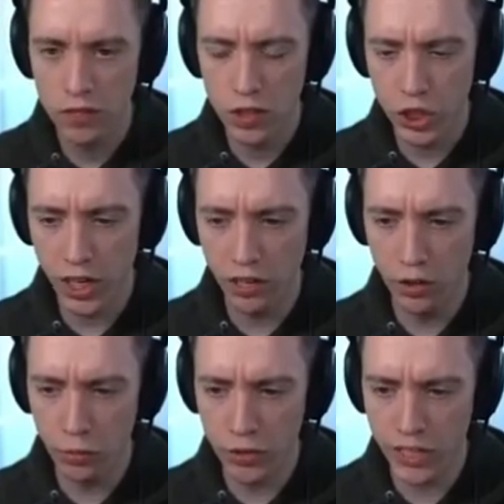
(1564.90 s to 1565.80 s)

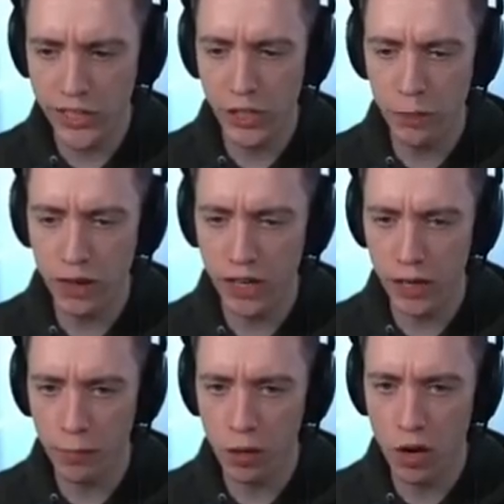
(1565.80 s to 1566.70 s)
Shai-Hulud was actually my
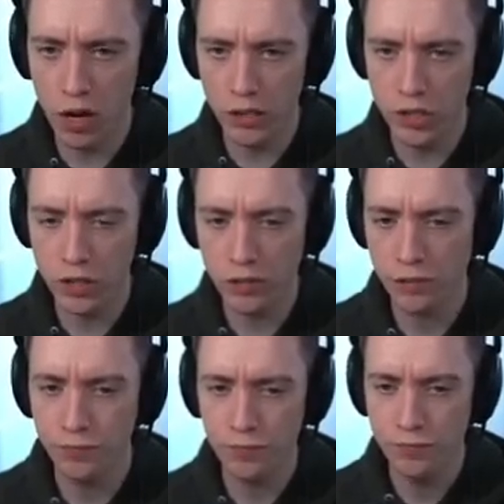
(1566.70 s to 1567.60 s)
nickname in college.
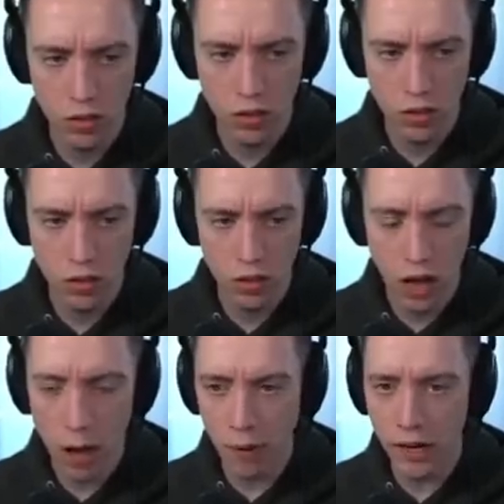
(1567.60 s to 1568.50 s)

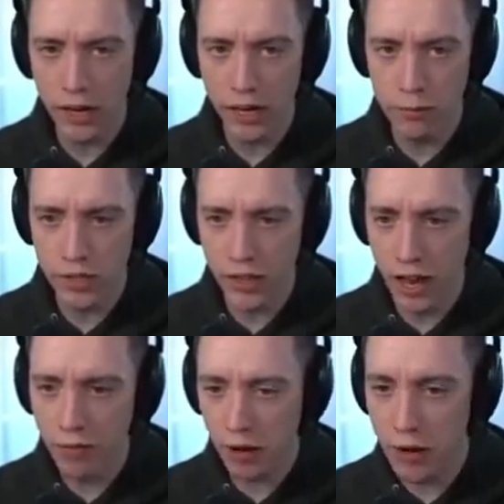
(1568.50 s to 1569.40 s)
How many nicknames did you
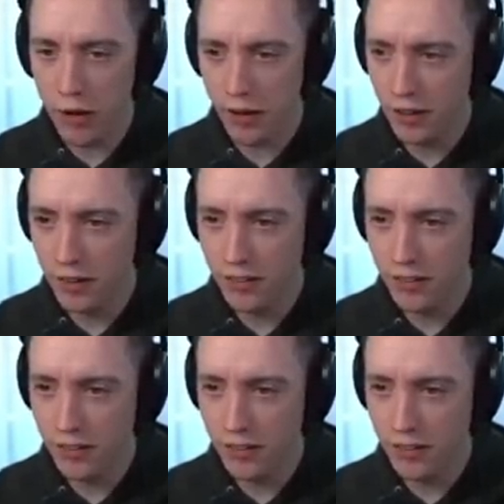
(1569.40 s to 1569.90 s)
have, Lowko?